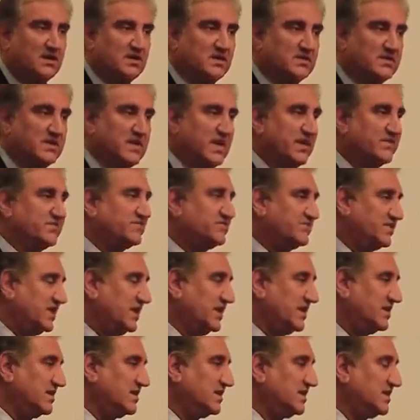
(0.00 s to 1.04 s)
they have
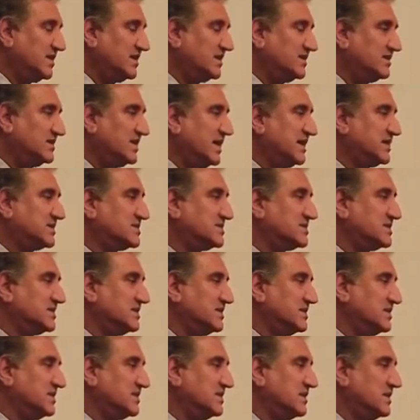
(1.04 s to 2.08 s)
seen that
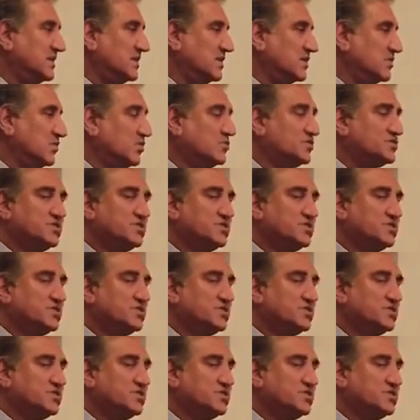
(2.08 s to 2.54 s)
not